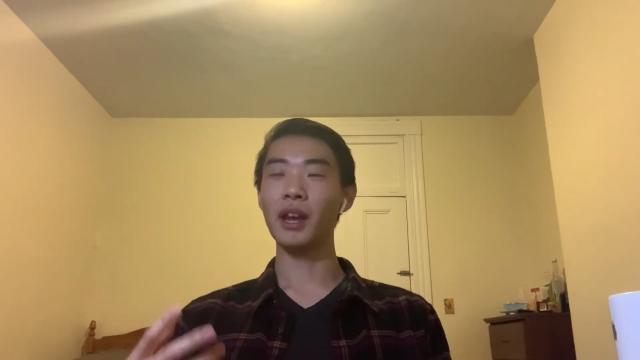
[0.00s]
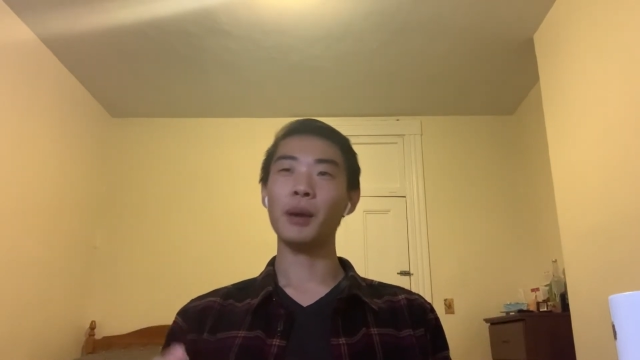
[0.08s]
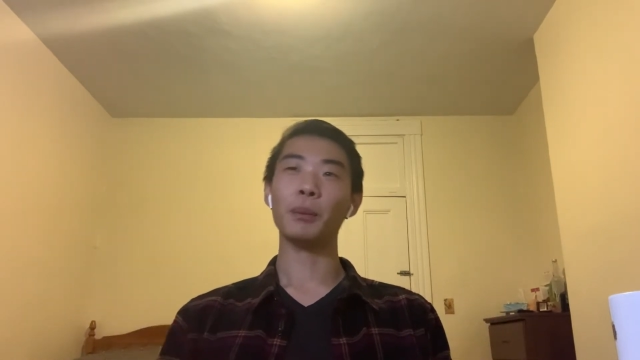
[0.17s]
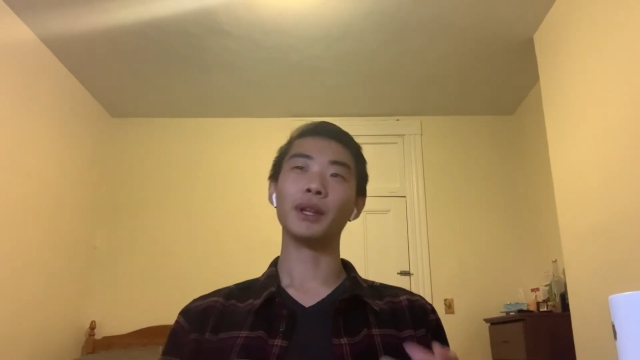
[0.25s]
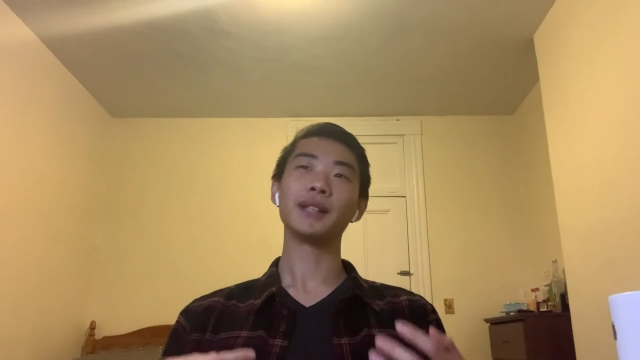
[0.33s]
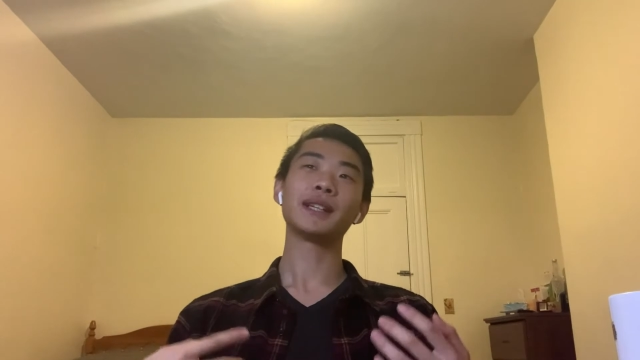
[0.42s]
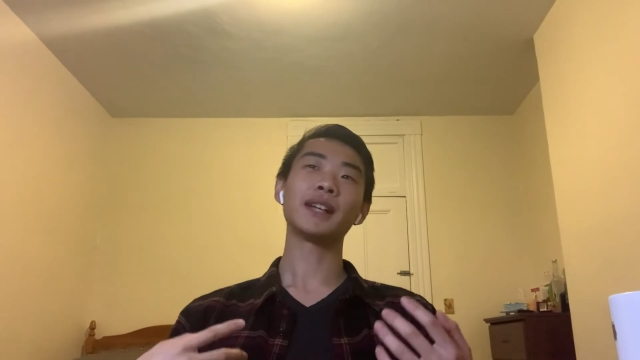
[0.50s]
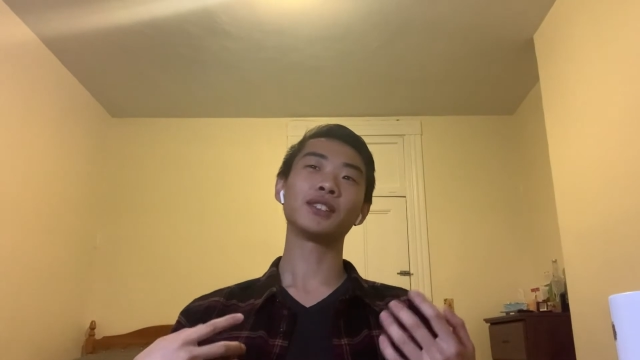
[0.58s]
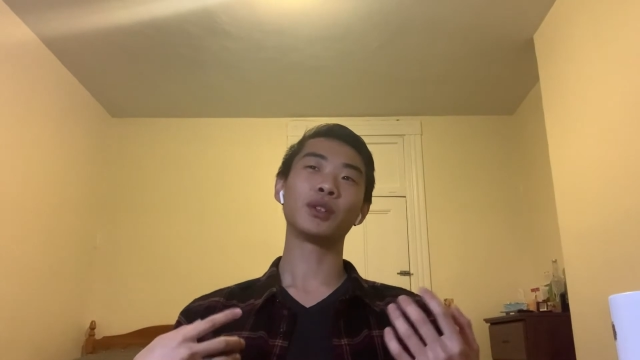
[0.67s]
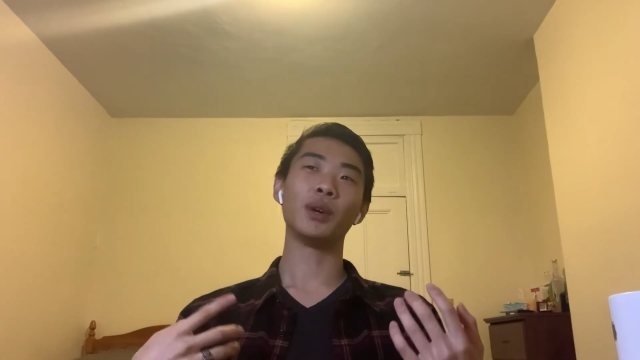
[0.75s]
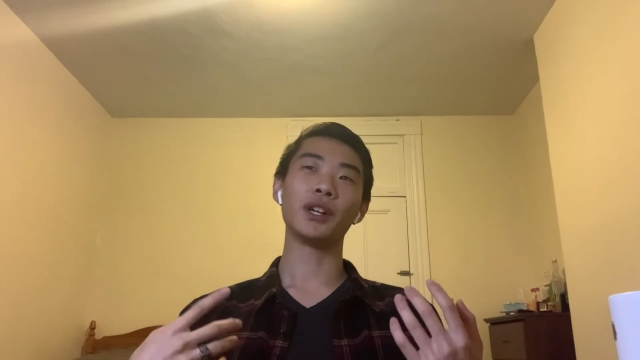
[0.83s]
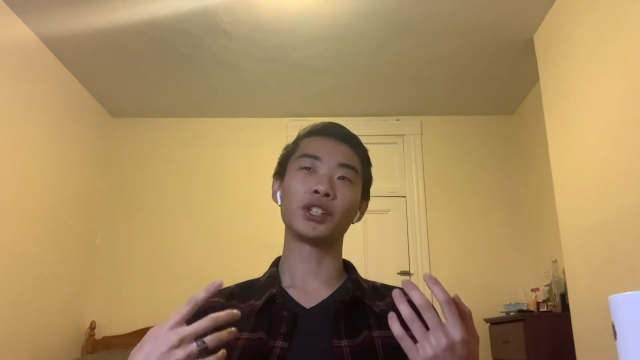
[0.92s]
But let's ask
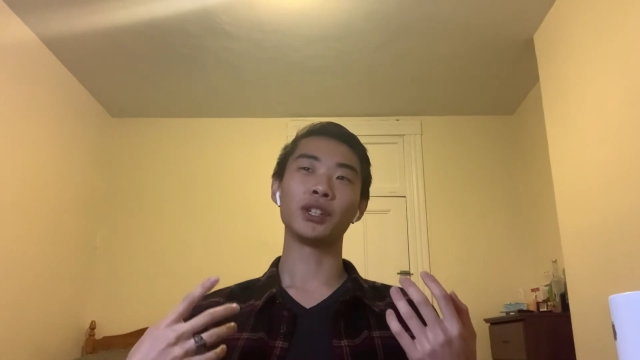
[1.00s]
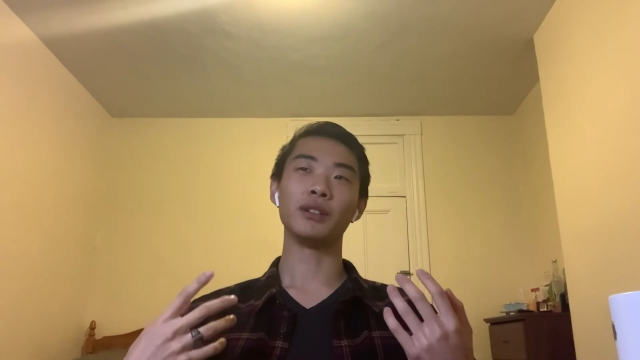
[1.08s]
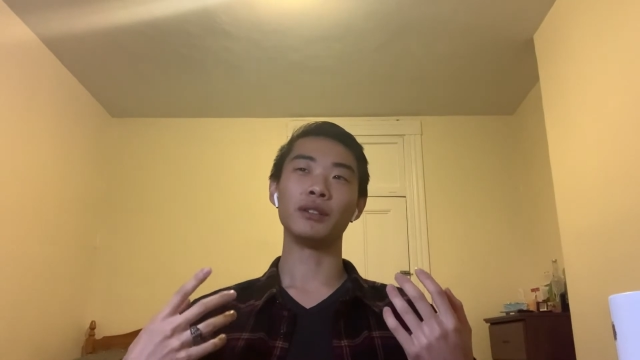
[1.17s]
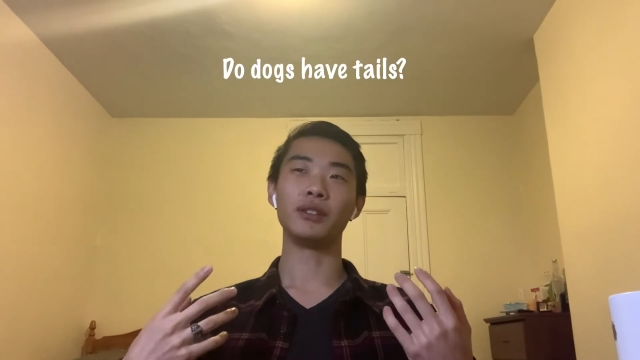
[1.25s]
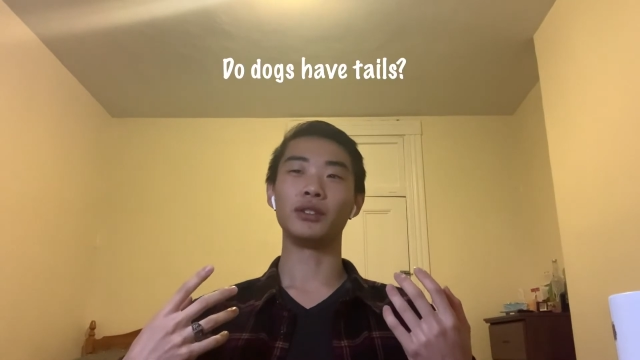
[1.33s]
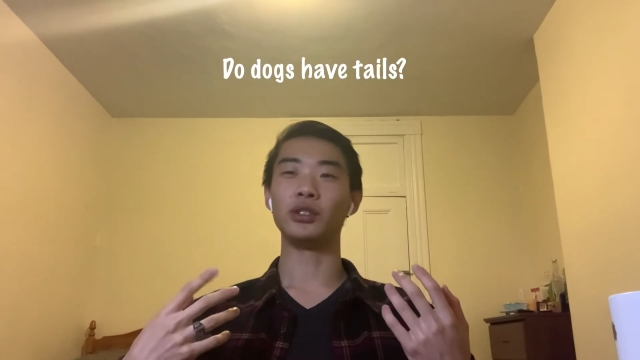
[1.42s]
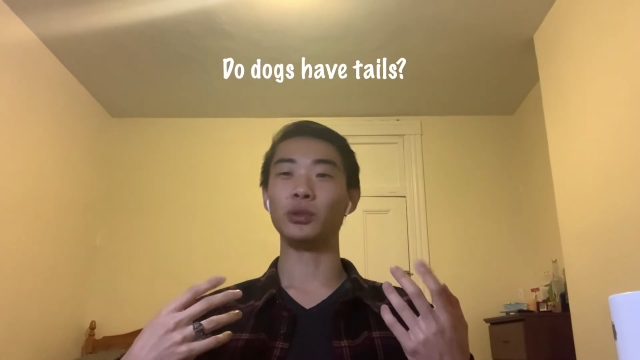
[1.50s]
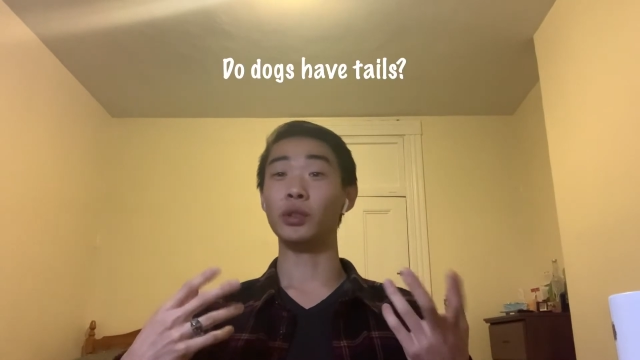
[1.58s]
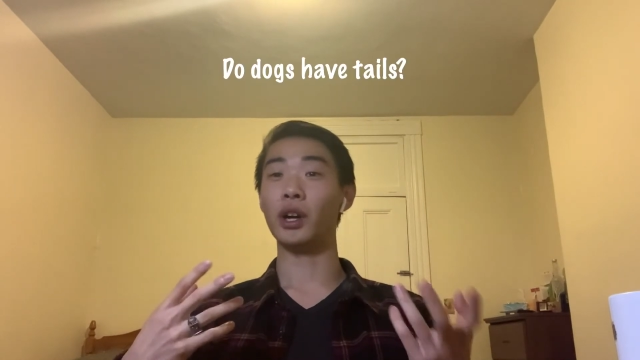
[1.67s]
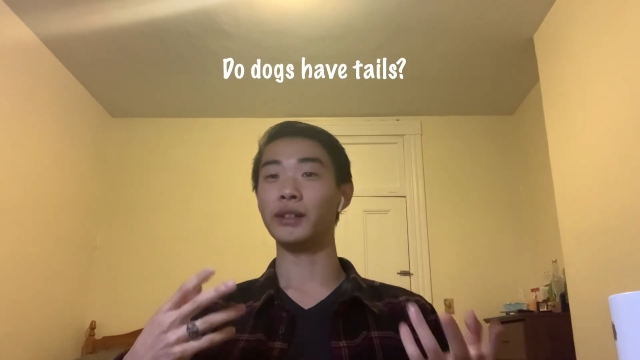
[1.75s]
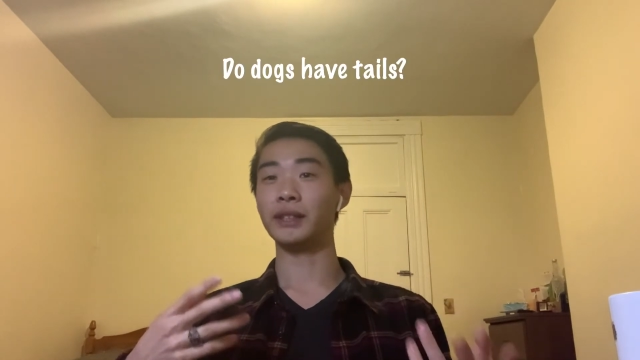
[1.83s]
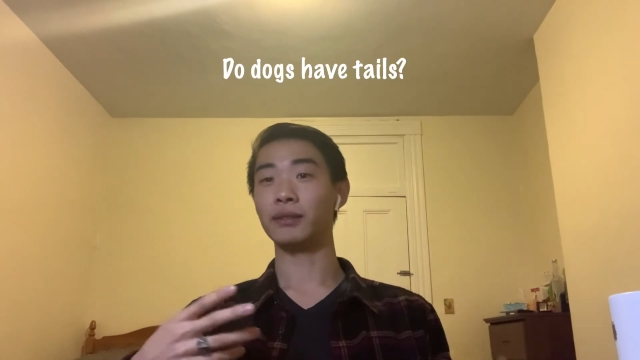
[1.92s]
the question, do
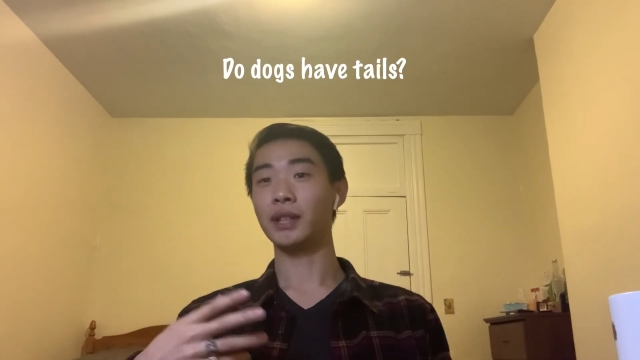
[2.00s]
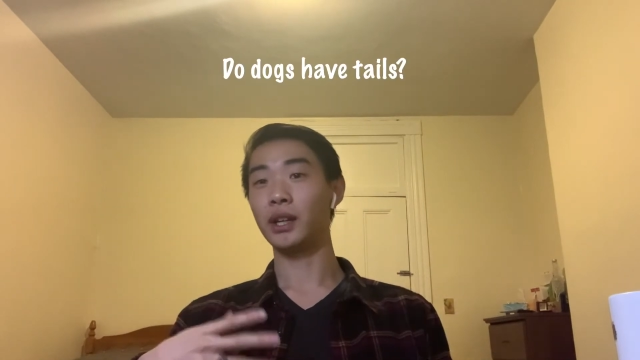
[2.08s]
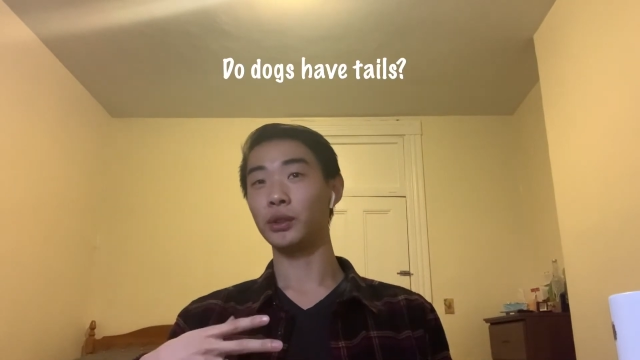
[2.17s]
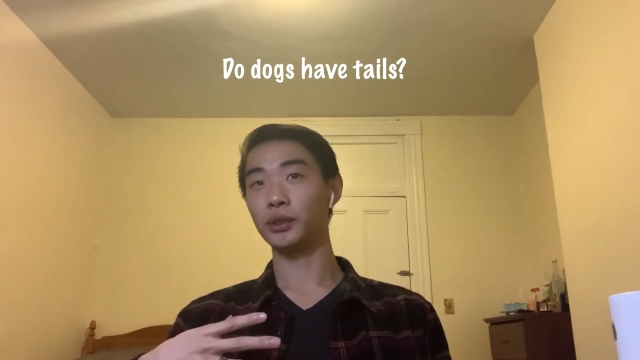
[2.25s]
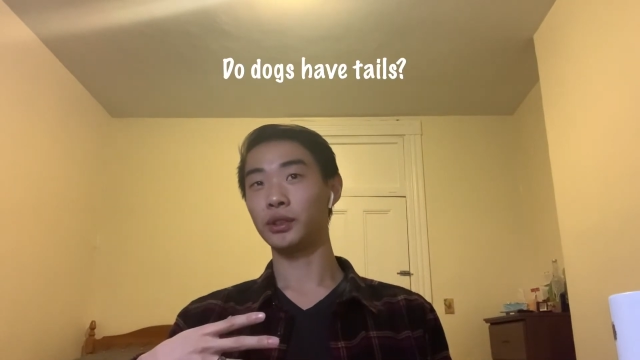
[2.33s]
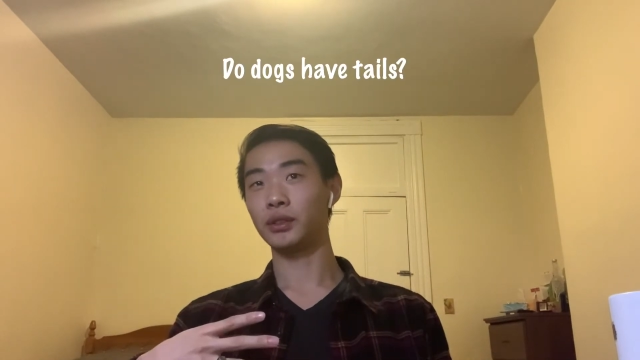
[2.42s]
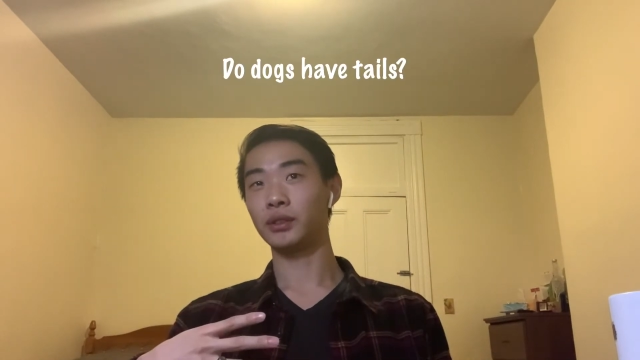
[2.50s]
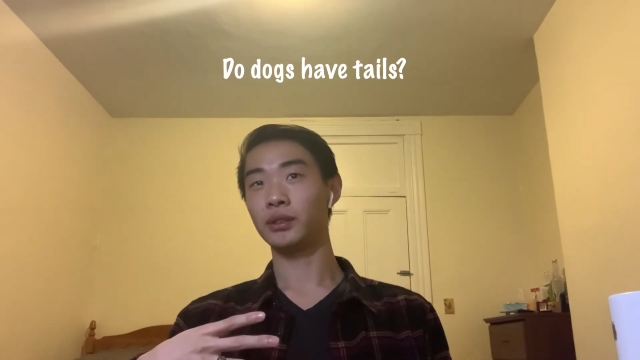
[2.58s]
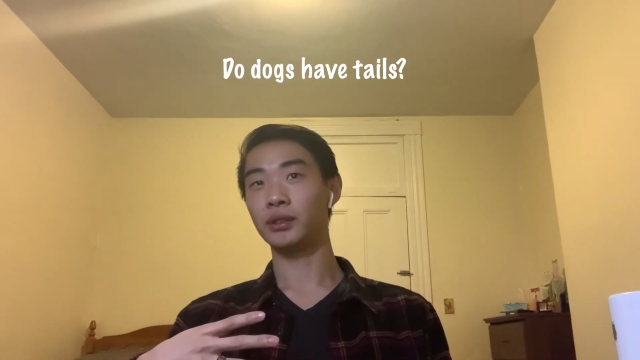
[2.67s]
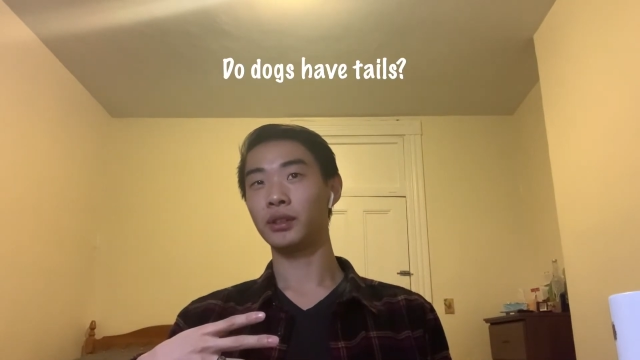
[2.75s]
dogs have tails?